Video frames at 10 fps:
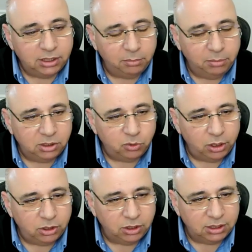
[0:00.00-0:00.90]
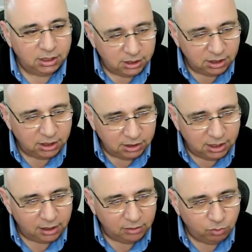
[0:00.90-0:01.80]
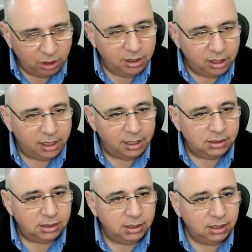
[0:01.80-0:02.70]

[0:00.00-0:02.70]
administrations. Is that really the case?